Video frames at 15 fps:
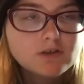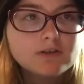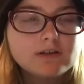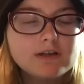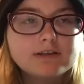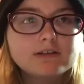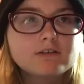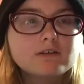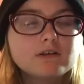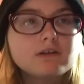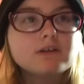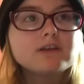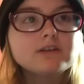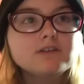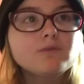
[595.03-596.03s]
Yeah,
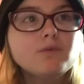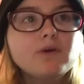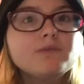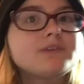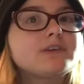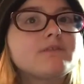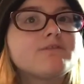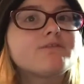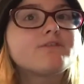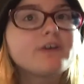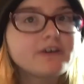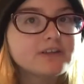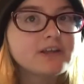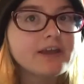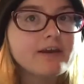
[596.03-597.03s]
season one was the
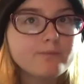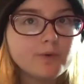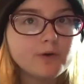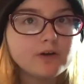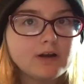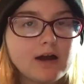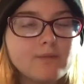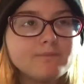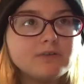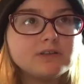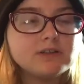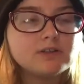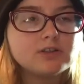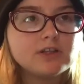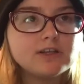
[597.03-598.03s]
first cameraman
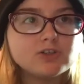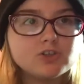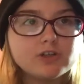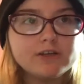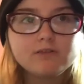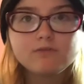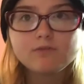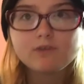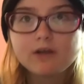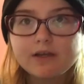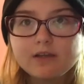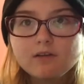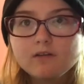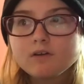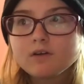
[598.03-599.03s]
competition,
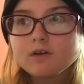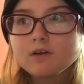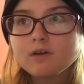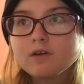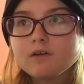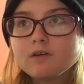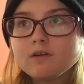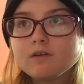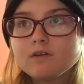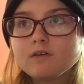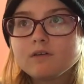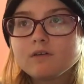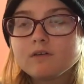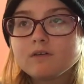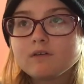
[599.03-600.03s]
right?
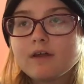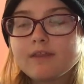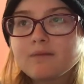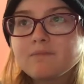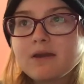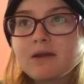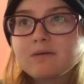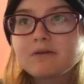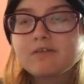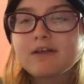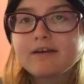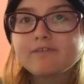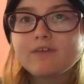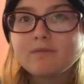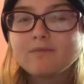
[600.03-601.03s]
And then maybe
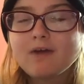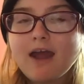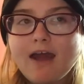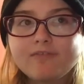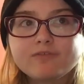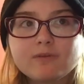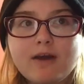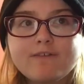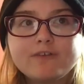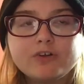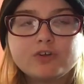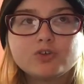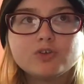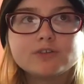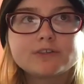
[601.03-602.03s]
like from after my
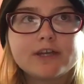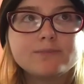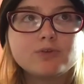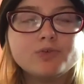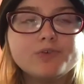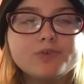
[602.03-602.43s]
virtual escape to